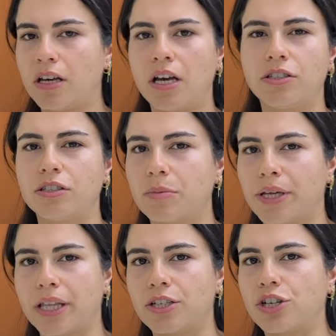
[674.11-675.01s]
and just smelling
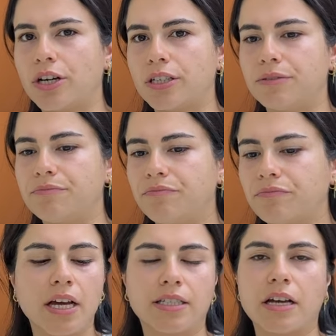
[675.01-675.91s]
like chocolate.
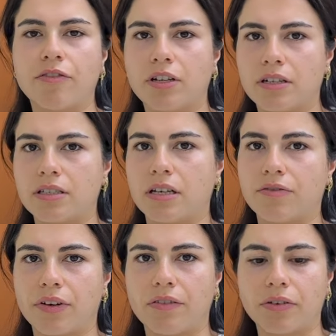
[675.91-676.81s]
It's definitely not a scent
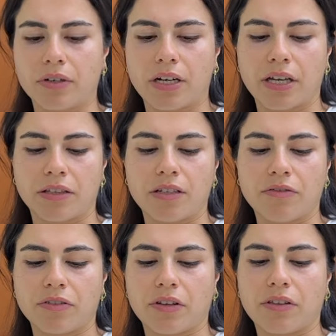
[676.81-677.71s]
for everyone, and I
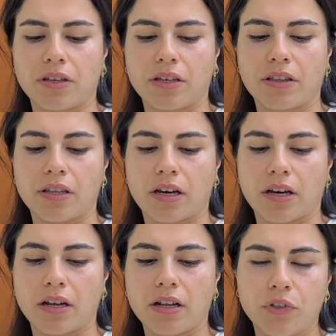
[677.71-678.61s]
definitely think
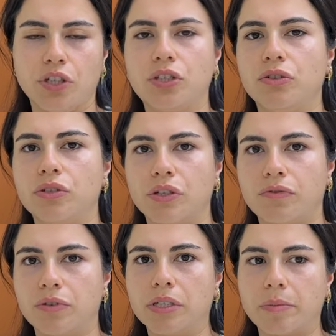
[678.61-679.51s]
that you need to use it a
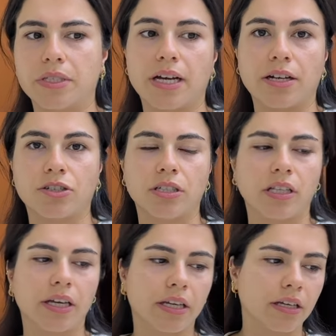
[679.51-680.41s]
few times to actually
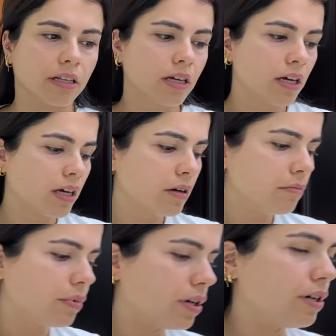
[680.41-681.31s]
like it.
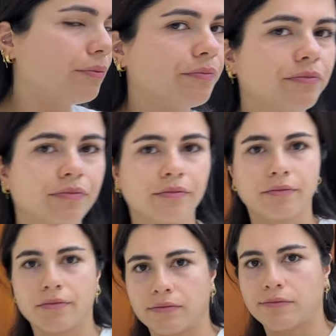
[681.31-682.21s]
But
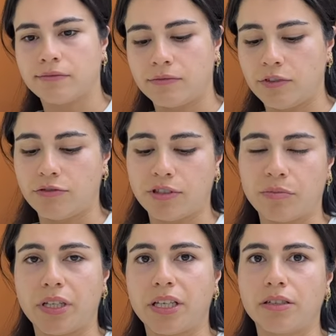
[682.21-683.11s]
you want to
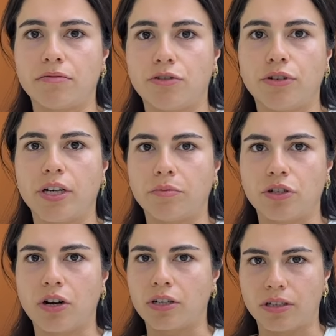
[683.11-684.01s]
smell like straight up
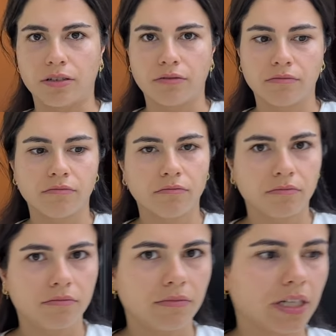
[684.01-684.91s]
chocolate,
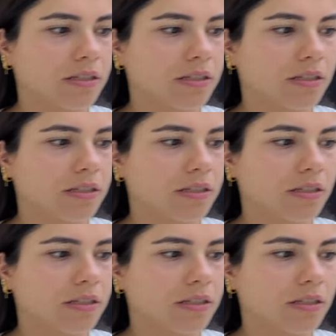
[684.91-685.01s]
that's